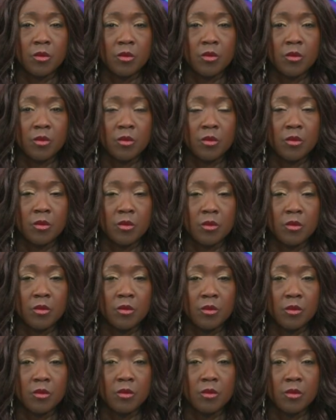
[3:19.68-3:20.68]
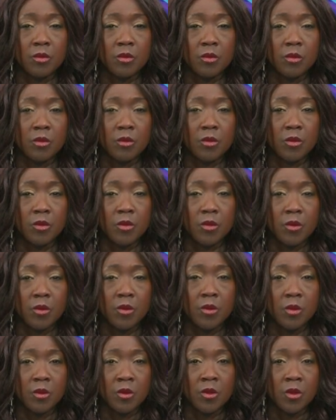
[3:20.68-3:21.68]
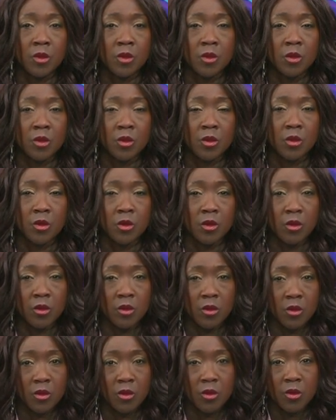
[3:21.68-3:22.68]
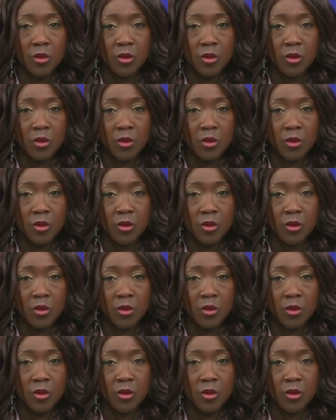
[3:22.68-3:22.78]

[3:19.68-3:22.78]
The person shown says nothing.